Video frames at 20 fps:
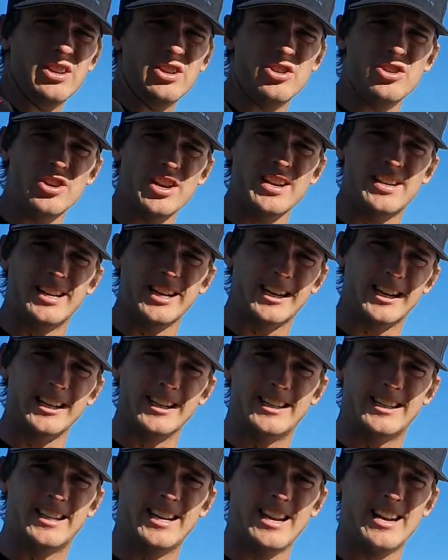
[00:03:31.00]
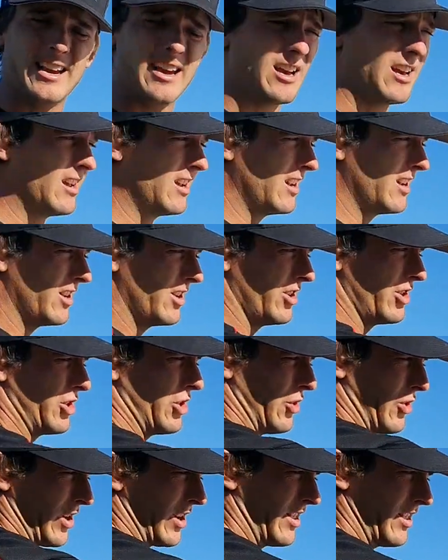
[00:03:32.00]
you need to consider
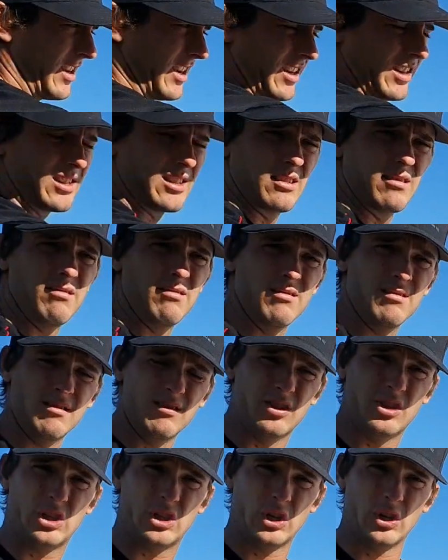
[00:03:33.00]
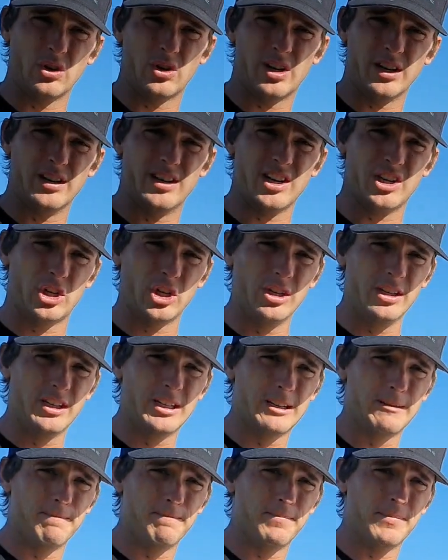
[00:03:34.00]
during these 2
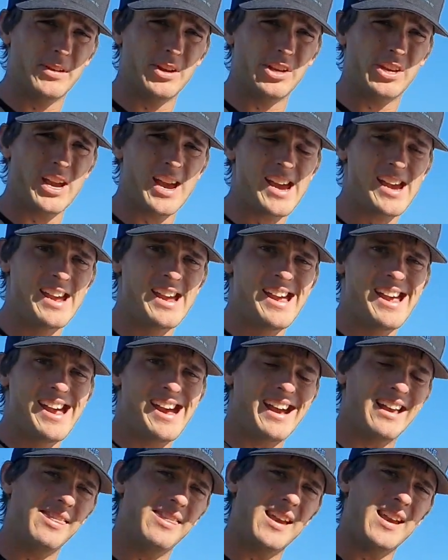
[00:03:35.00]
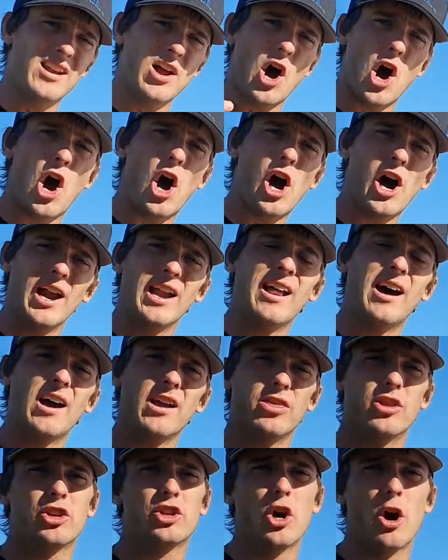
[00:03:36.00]
conditions, okay, and then
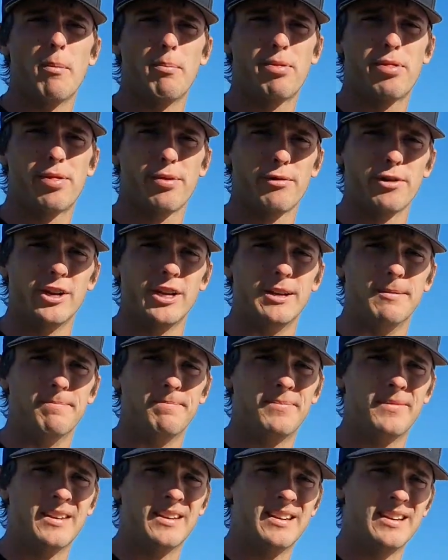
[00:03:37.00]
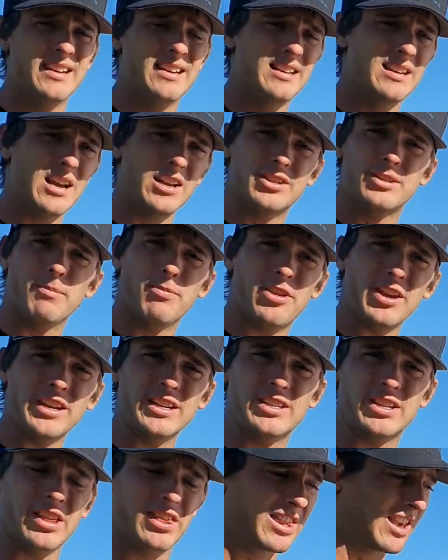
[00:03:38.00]
highlight the top 3. Now some
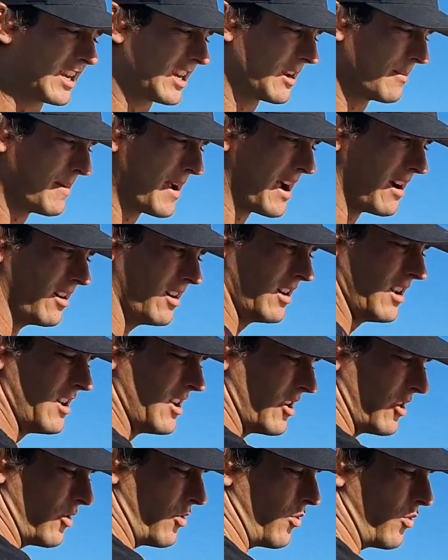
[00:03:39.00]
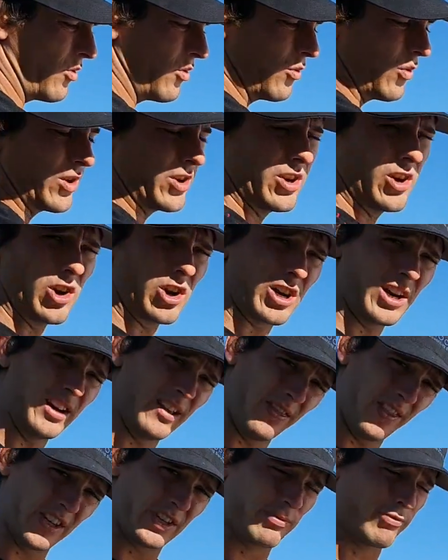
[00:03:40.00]
things to think about when you're looking
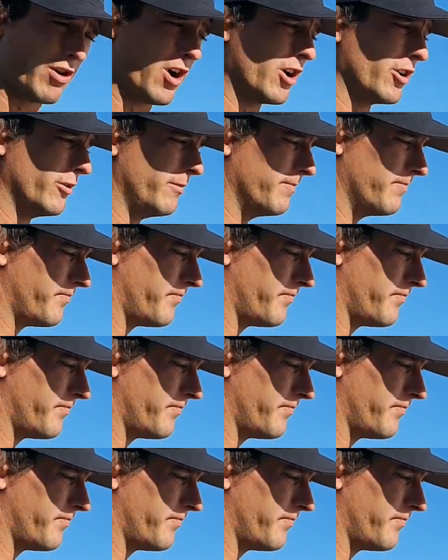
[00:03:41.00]
in this row